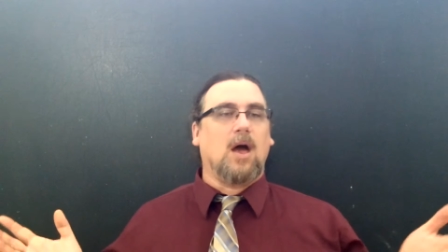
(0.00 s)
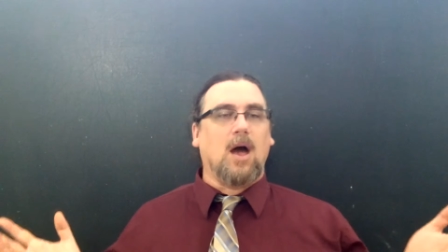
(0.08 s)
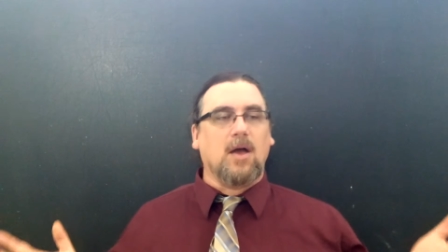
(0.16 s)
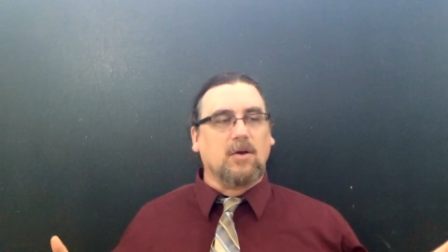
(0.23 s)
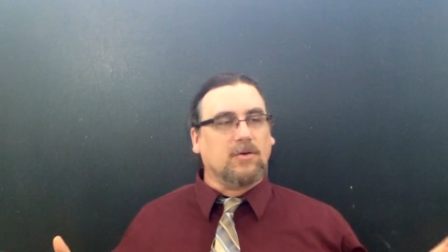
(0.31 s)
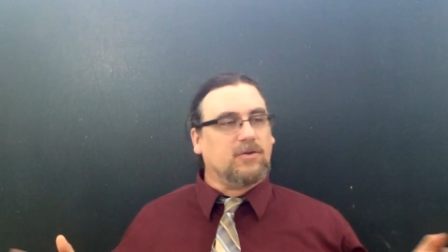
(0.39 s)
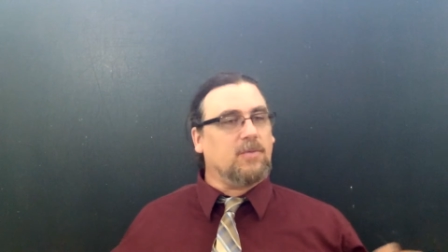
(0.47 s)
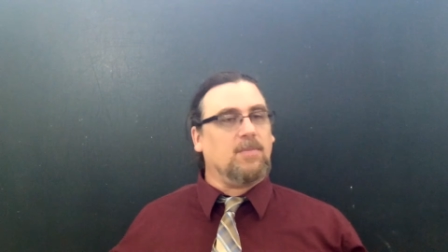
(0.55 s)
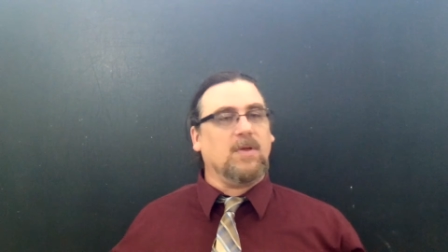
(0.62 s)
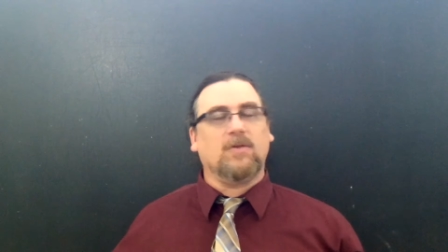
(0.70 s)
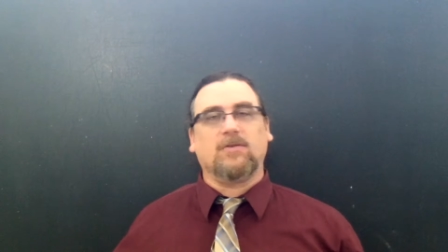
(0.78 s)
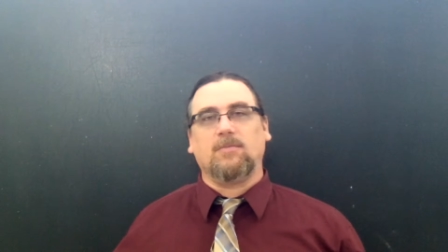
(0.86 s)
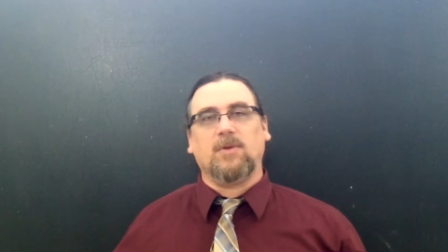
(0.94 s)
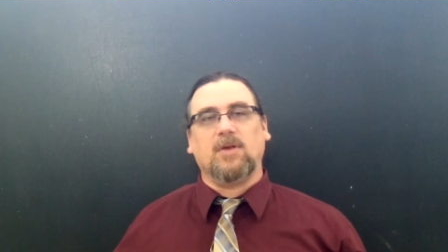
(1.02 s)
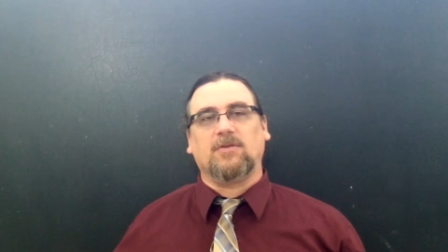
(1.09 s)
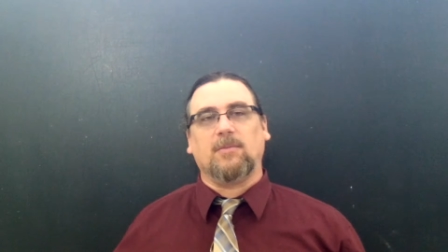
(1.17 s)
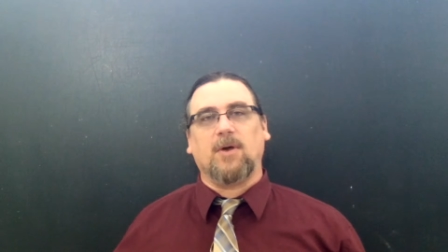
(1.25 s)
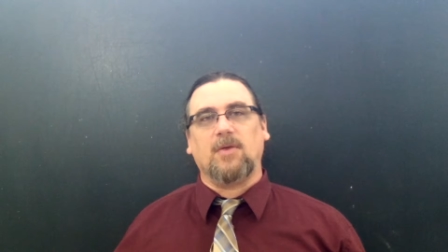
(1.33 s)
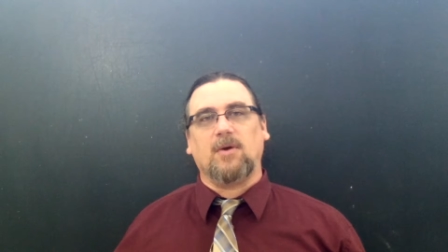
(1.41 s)
Here should be
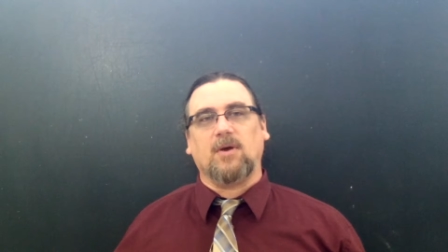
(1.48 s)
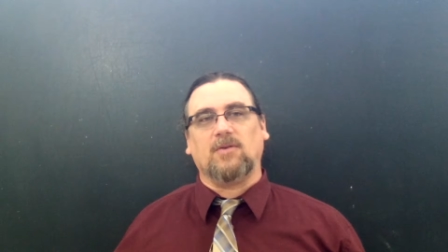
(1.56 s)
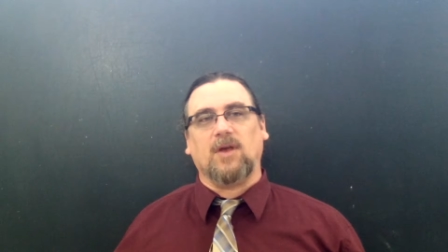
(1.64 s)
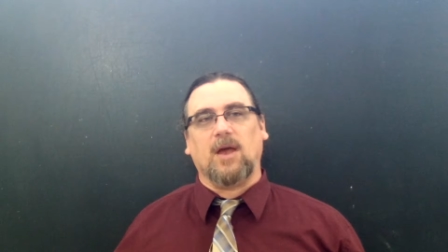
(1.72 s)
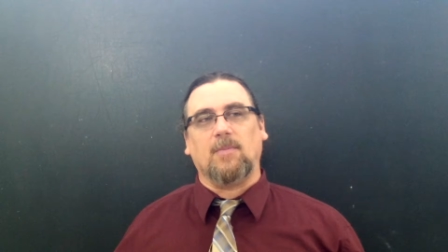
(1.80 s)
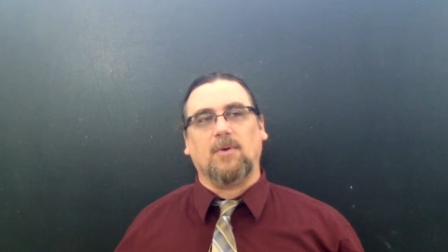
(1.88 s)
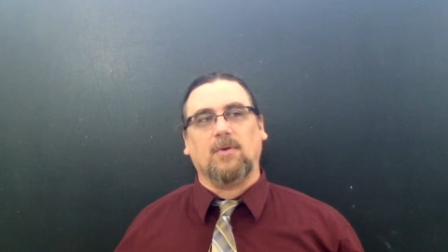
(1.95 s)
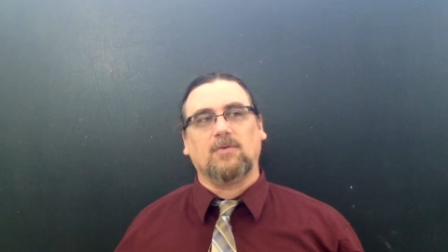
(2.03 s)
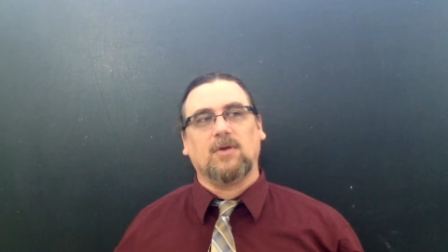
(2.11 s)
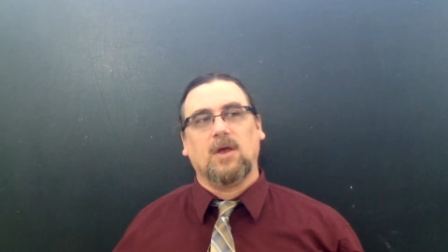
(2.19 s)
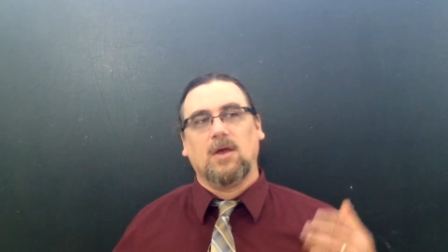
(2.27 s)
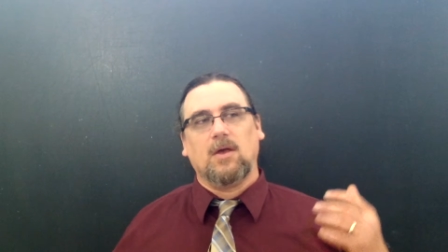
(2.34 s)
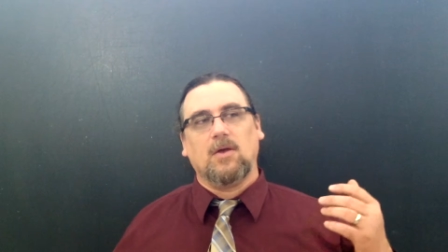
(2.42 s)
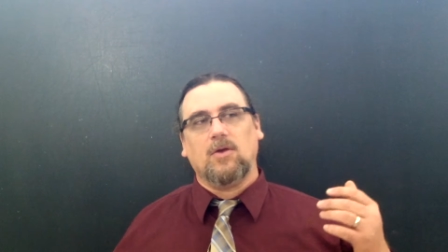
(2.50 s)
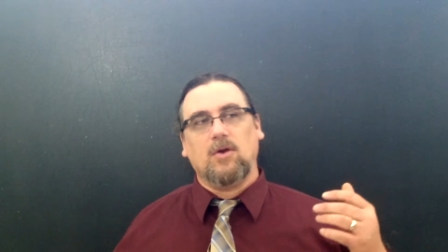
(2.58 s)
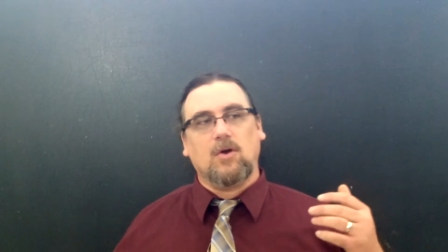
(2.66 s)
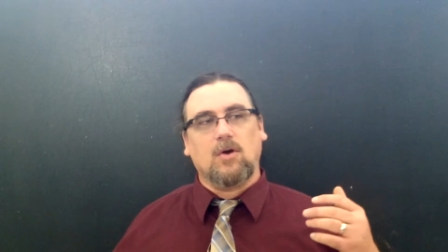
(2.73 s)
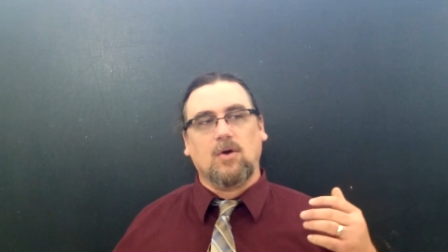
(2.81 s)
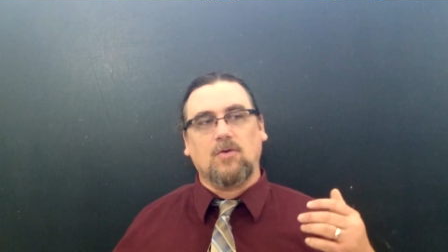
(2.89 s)
some other examples.
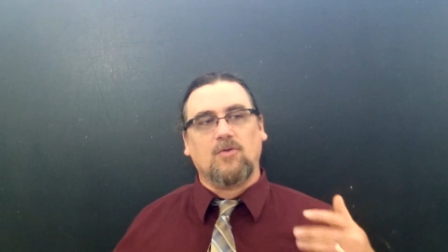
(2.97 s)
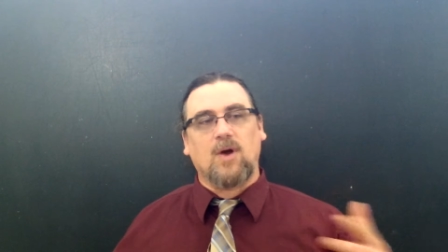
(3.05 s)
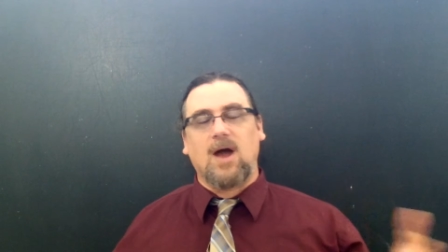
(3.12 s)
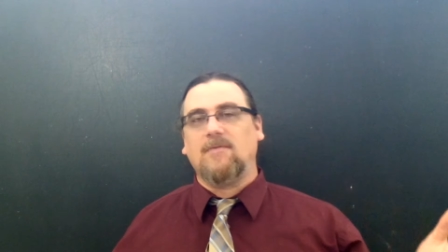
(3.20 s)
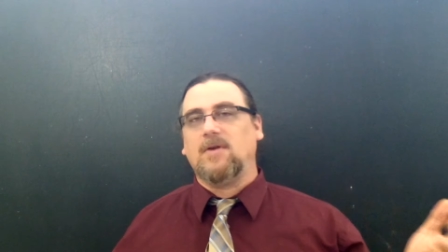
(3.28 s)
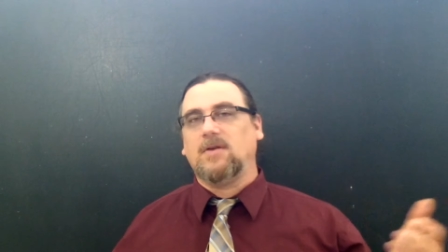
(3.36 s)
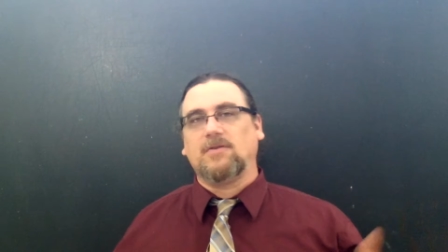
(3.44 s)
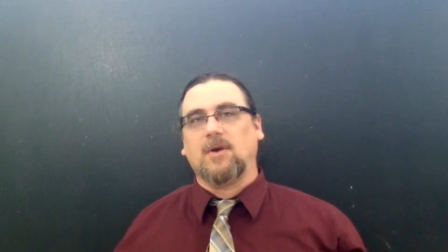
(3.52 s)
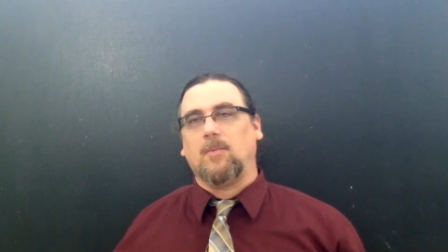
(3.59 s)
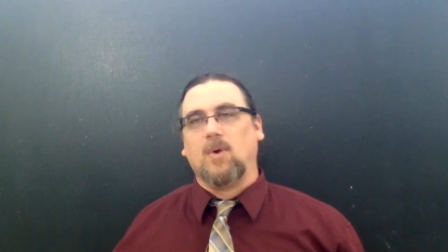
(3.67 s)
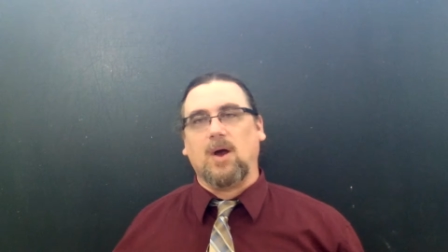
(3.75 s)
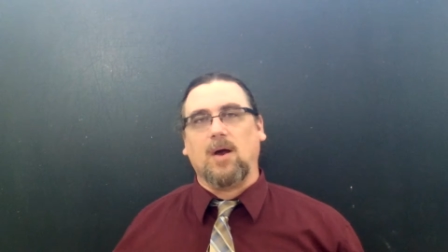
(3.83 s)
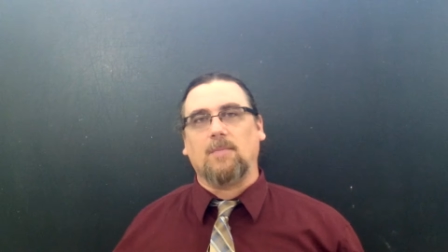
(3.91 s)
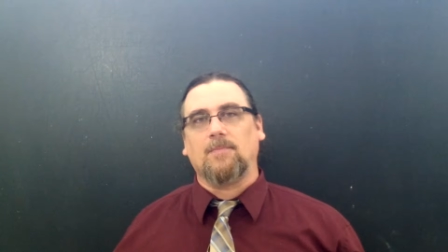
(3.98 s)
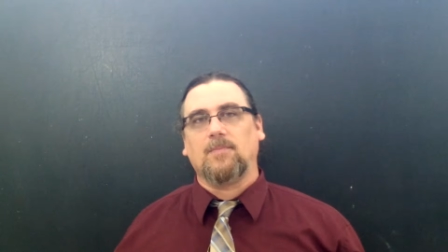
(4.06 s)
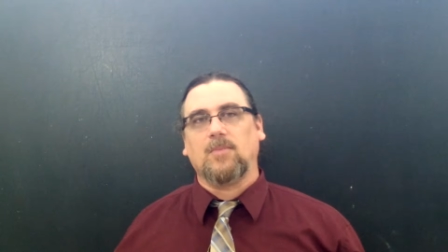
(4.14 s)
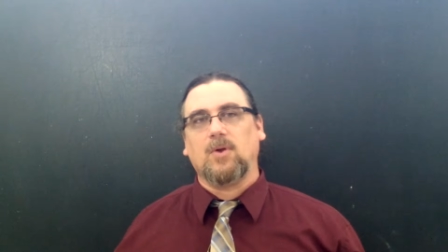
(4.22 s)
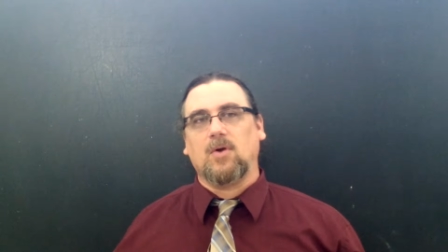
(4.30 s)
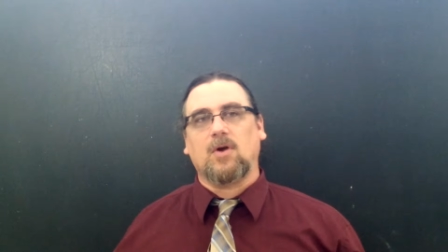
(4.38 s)
You're driving somewhere.
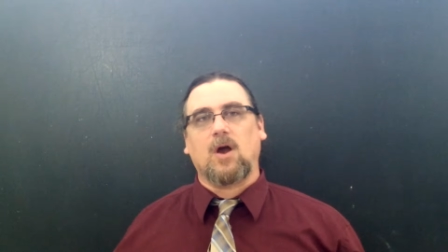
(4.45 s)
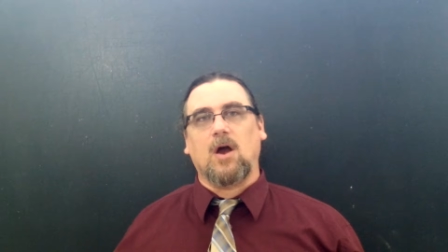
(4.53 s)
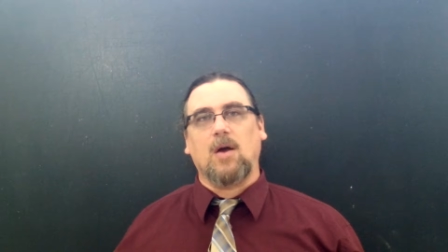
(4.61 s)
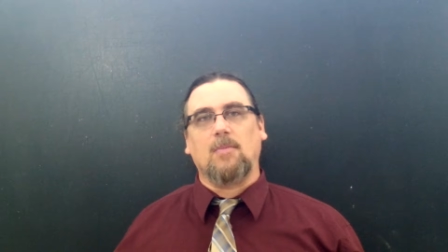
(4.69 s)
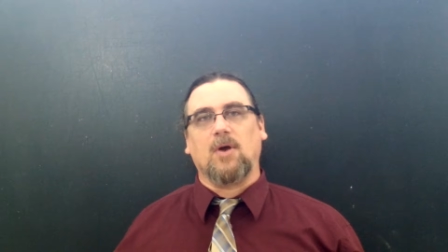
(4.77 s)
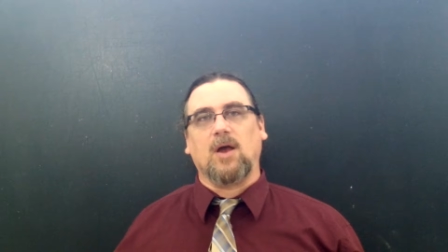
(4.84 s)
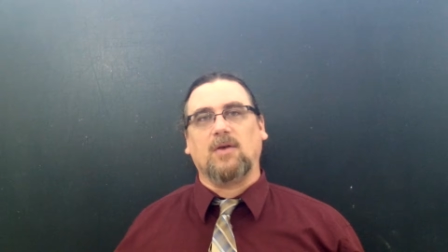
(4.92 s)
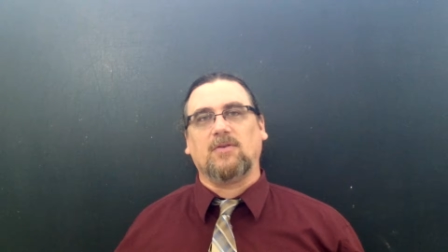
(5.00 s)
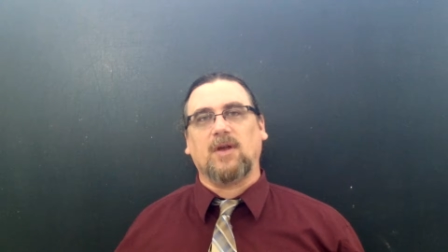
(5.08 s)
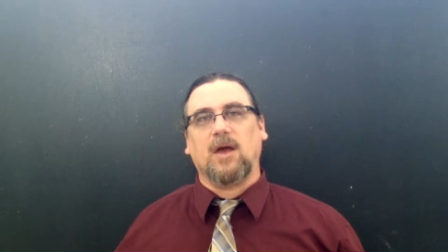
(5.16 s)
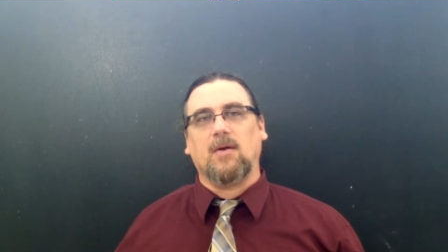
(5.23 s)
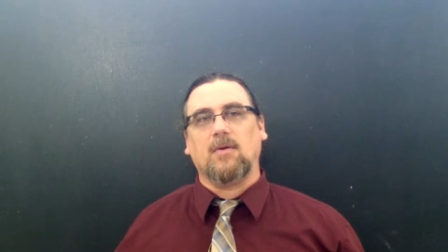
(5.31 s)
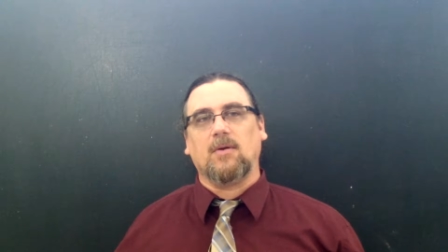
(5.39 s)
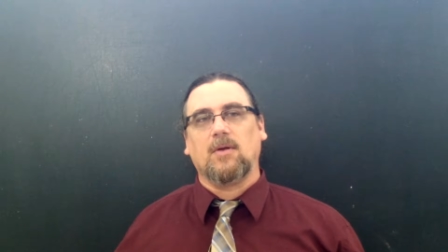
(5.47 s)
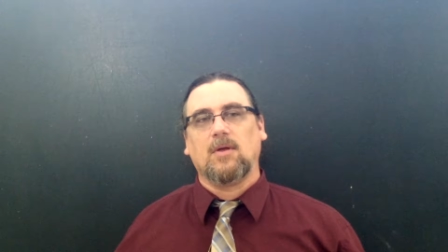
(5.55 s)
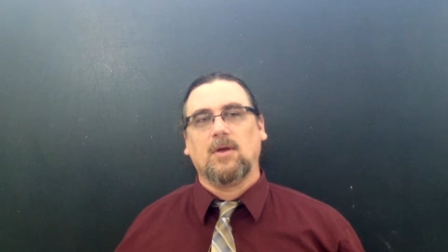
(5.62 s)
Your car breaks down.